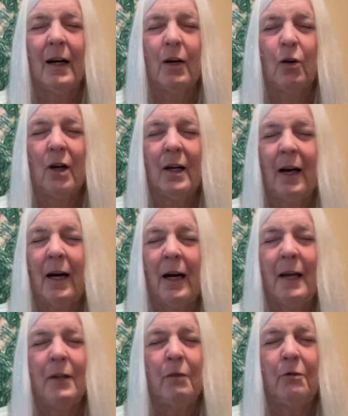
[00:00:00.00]
or
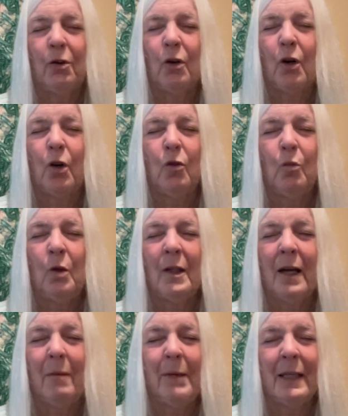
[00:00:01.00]
guide of your own will
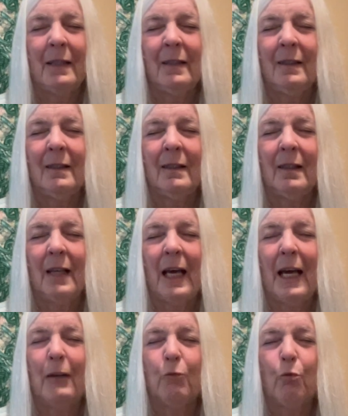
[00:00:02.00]
come in
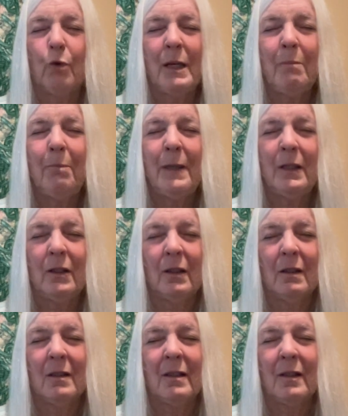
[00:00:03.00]
and
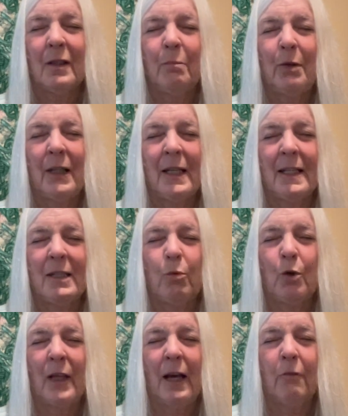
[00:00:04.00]
rebuild the place
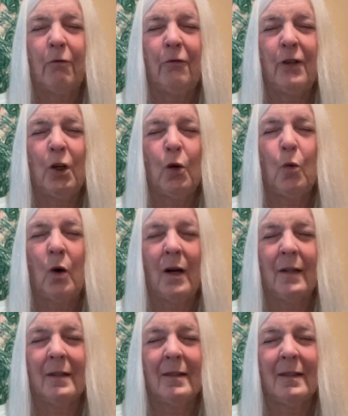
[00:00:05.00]
where that fear
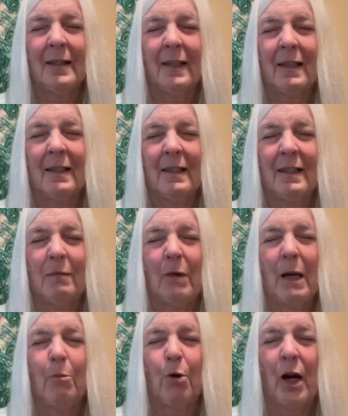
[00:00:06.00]
was, like in
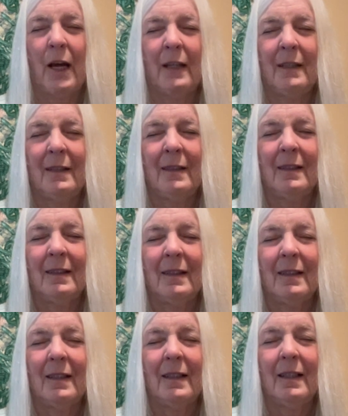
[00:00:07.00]
my brain,
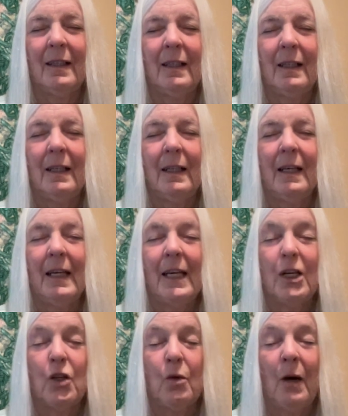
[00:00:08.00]

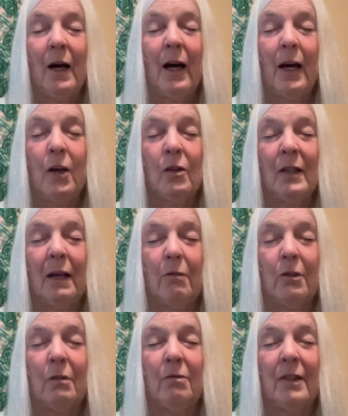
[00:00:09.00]
into a higher
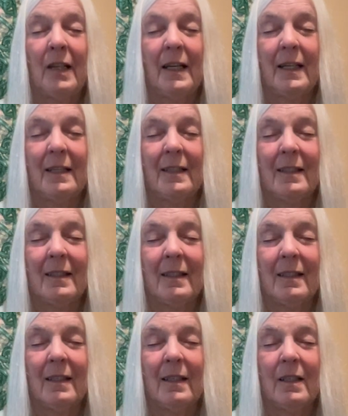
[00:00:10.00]
level of light.
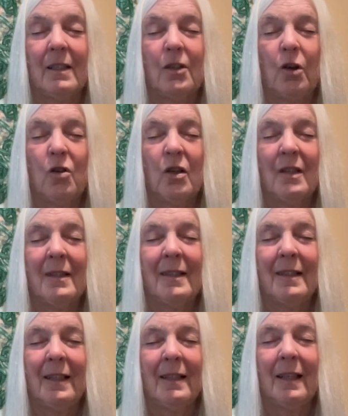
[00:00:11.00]
So just
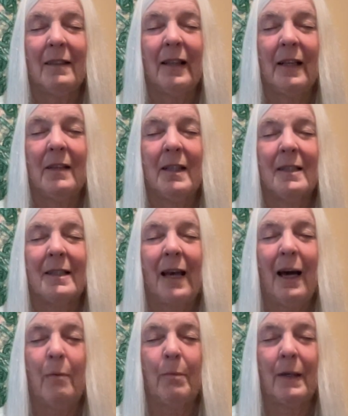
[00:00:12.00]
sit and let this
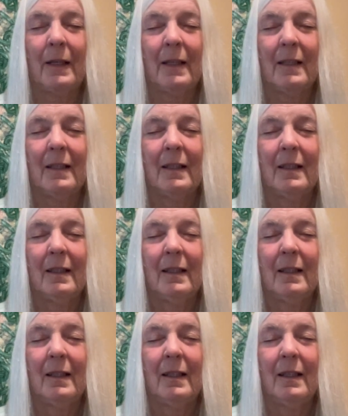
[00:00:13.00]
happen.
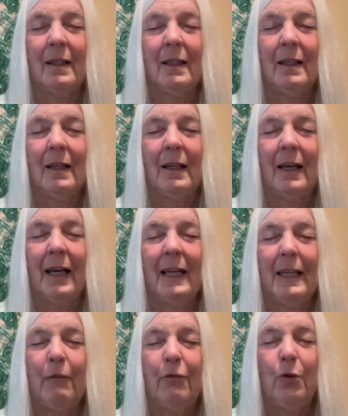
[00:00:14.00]
And
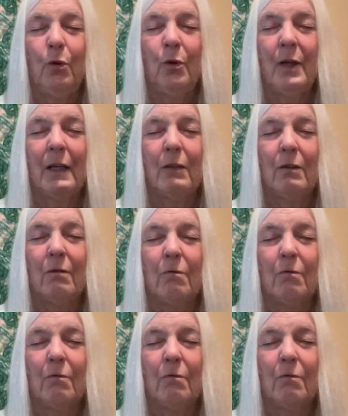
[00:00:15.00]
if you can